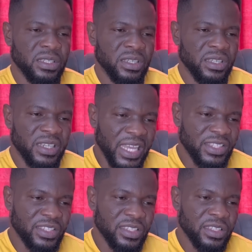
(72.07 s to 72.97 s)

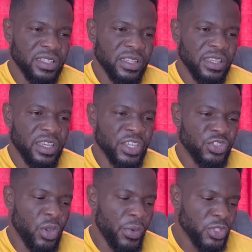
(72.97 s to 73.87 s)
that is
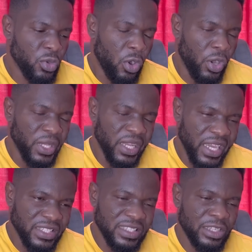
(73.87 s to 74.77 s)
going to
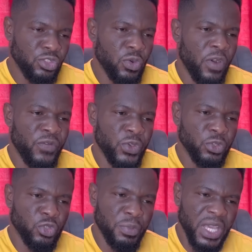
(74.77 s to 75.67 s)
connect the two of you
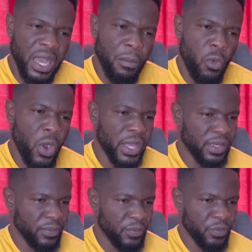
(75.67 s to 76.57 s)
to become one.
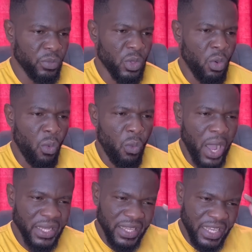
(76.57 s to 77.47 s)

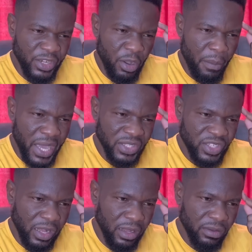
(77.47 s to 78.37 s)
One in your
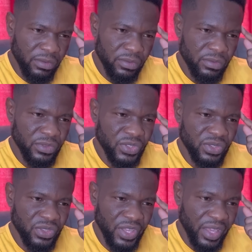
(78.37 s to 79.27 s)
mental
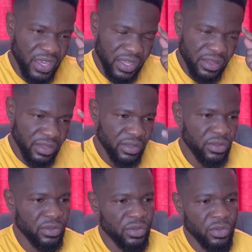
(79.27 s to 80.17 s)
thinking,
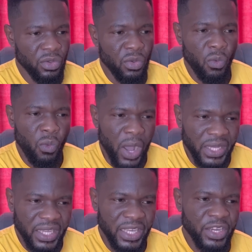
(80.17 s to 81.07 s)

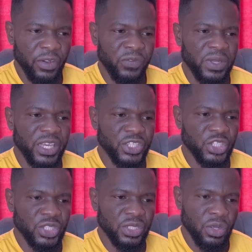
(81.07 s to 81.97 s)
one in your
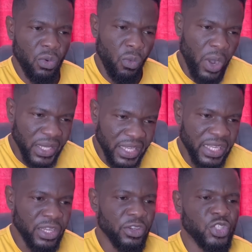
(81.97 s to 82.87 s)
flesh, one in
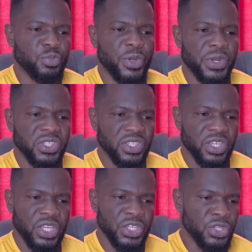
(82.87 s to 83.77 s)
your spirit.
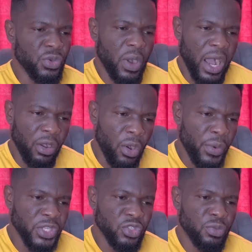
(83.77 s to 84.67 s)
You are
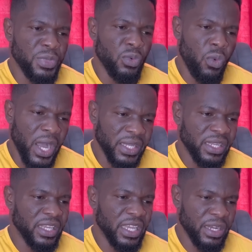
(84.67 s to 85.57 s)
going to be one
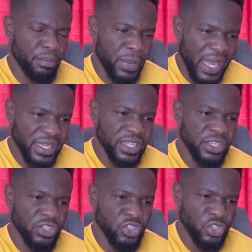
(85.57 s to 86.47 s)
in body,
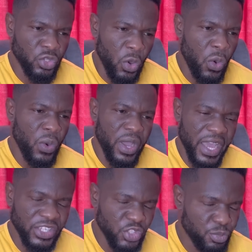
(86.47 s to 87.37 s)
soul,
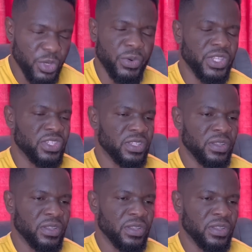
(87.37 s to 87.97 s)
and spirit.